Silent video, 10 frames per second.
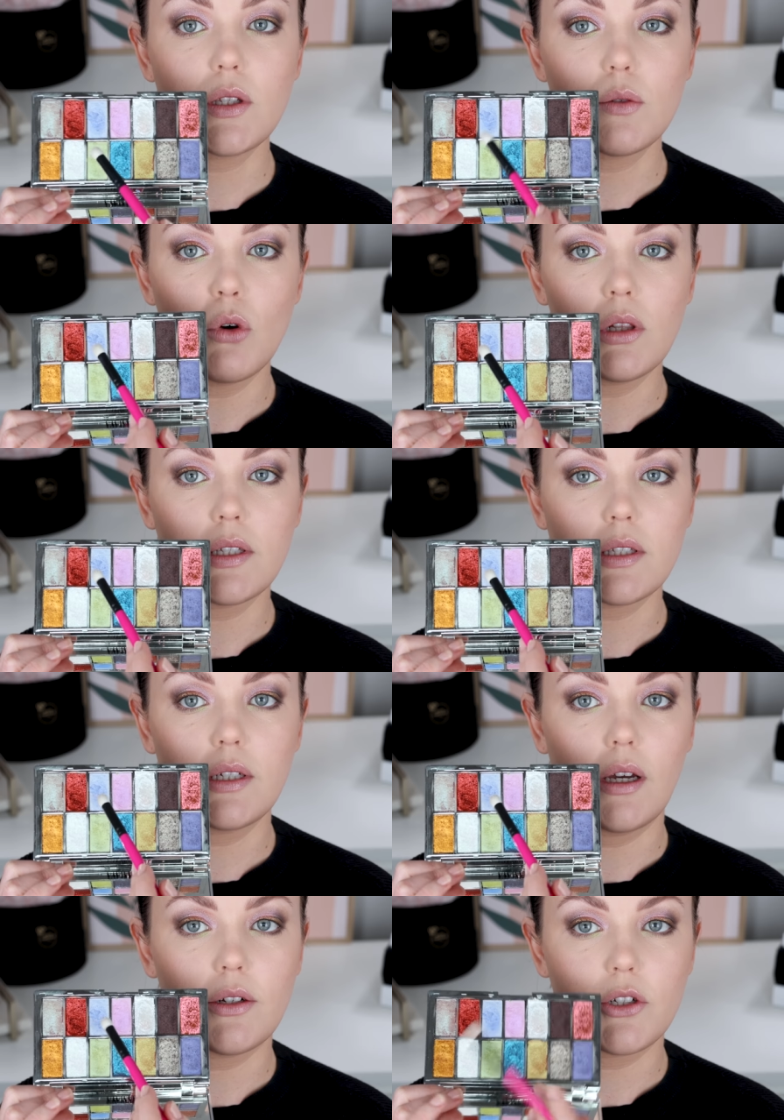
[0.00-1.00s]
smallest
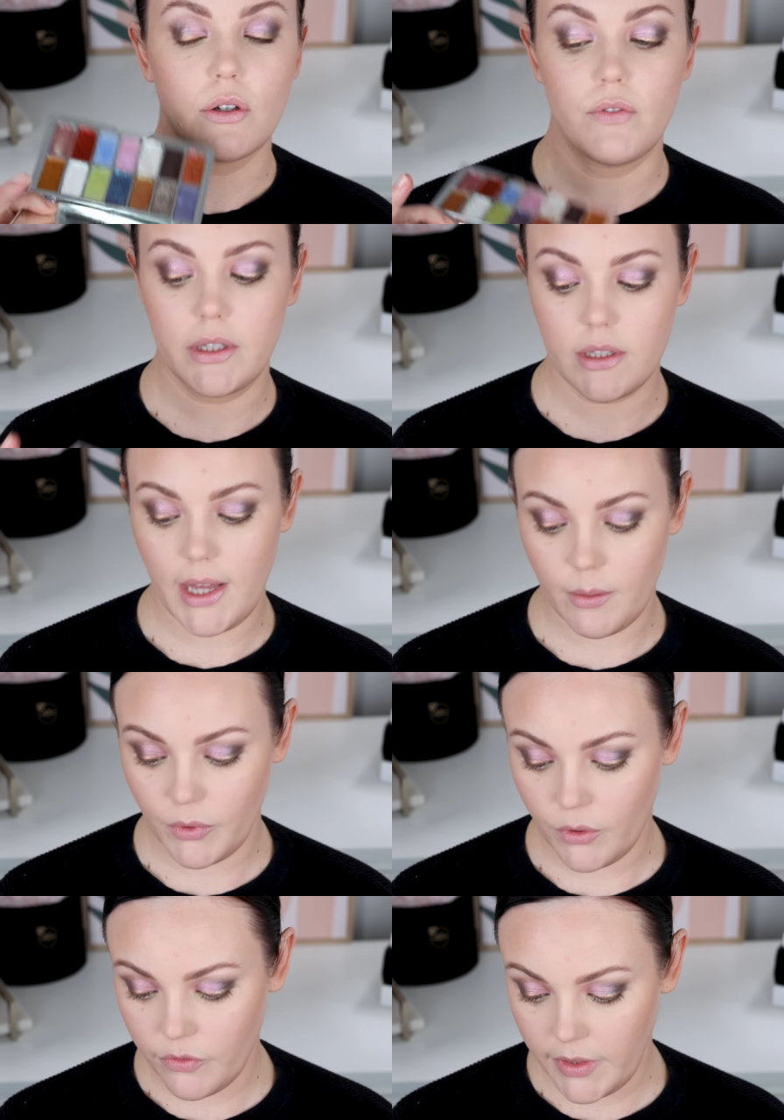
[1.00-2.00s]
touch of this light
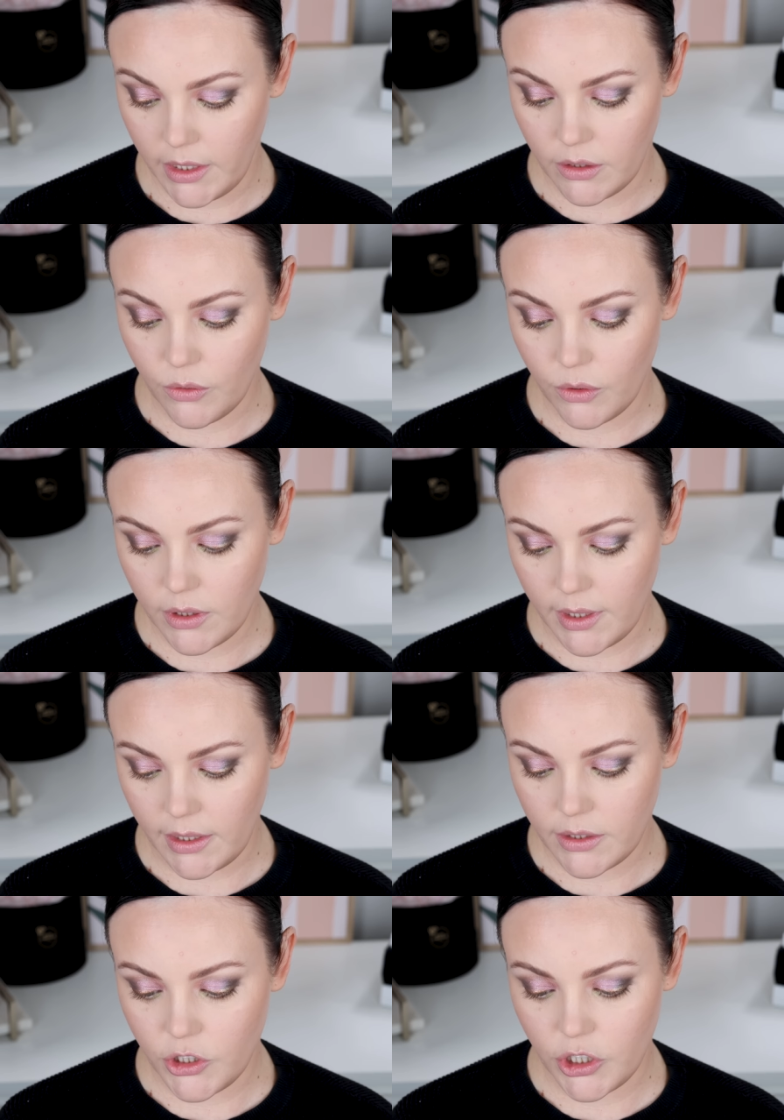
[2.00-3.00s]
blue for the inner corner,
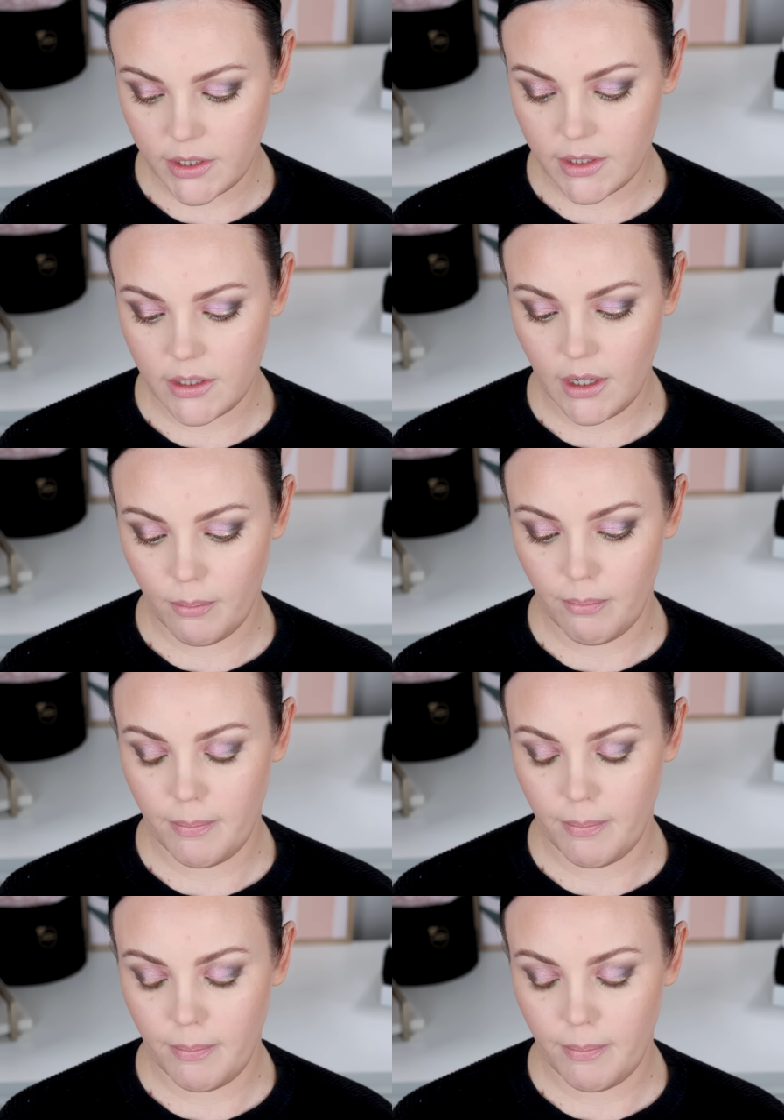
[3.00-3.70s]
like just a